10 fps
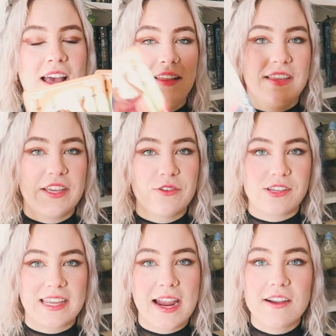and they're
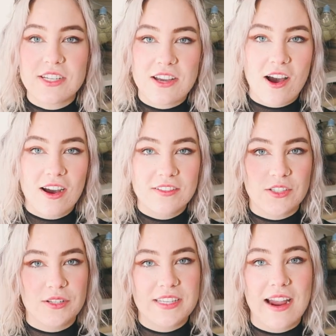usually character cards.
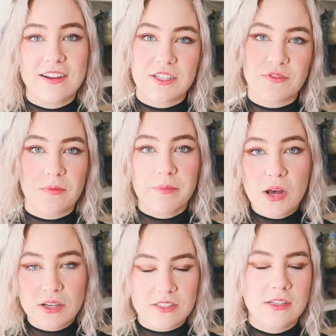So it's characters from
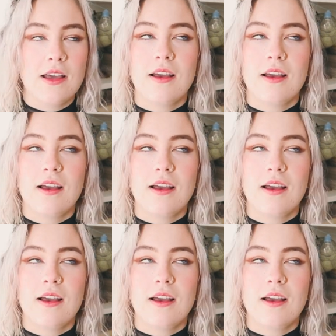books.